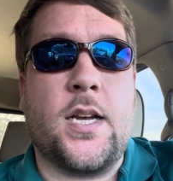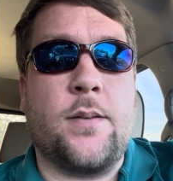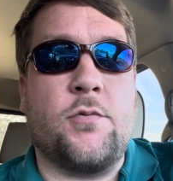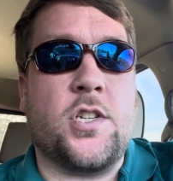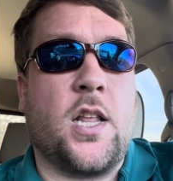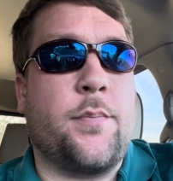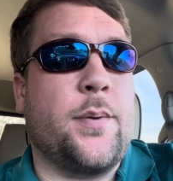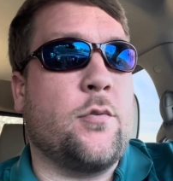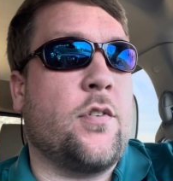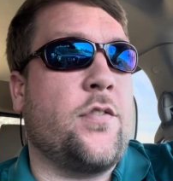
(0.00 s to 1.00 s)
which a lot of
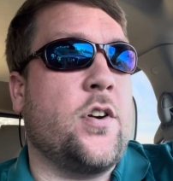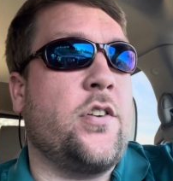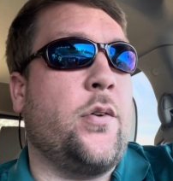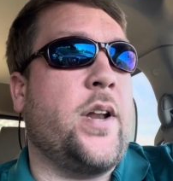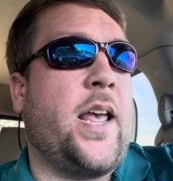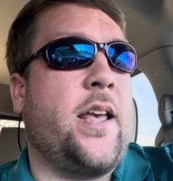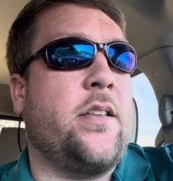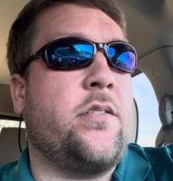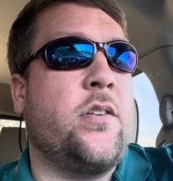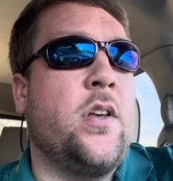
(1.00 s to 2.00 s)
people refer to it
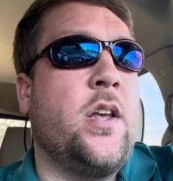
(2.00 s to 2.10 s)
as.